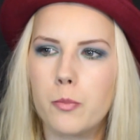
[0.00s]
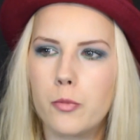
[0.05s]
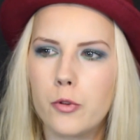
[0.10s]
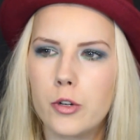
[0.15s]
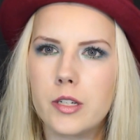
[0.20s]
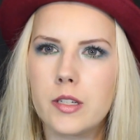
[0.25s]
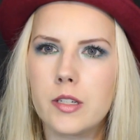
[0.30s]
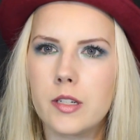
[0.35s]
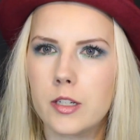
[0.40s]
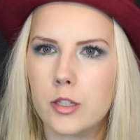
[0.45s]

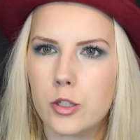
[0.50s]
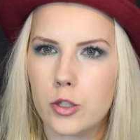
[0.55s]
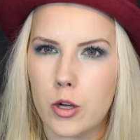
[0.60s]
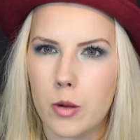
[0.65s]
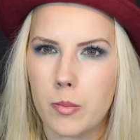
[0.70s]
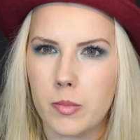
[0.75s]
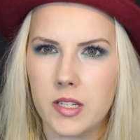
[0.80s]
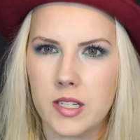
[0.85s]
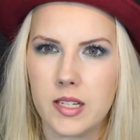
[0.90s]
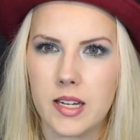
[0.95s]
Britain and
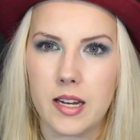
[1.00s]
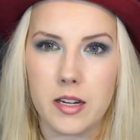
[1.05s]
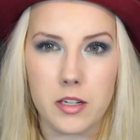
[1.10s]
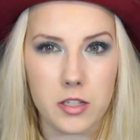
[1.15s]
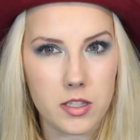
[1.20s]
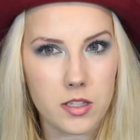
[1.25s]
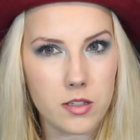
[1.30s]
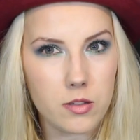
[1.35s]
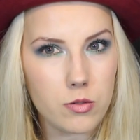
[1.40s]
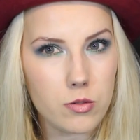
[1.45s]
Germany there
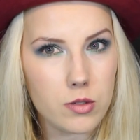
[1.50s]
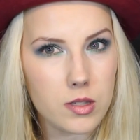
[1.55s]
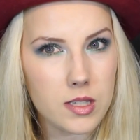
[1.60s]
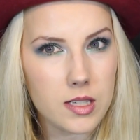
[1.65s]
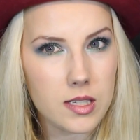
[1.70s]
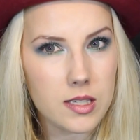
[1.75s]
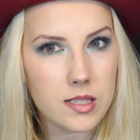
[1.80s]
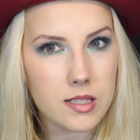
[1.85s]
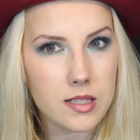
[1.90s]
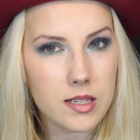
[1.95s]
is a new
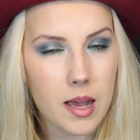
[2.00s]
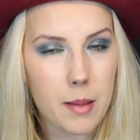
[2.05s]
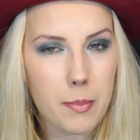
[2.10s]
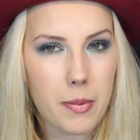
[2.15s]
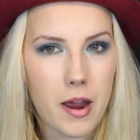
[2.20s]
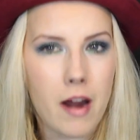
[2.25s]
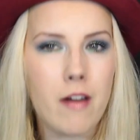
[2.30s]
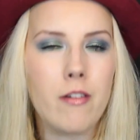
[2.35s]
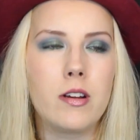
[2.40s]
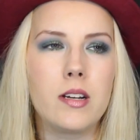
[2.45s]
season
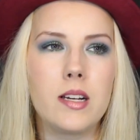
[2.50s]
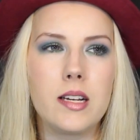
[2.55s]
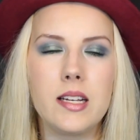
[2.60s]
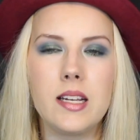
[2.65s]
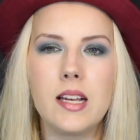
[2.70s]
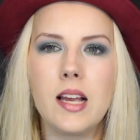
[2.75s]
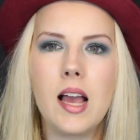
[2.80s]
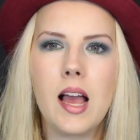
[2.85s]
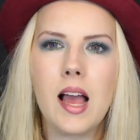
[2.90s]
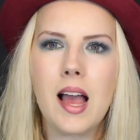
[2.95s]

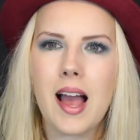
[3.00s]
apparently.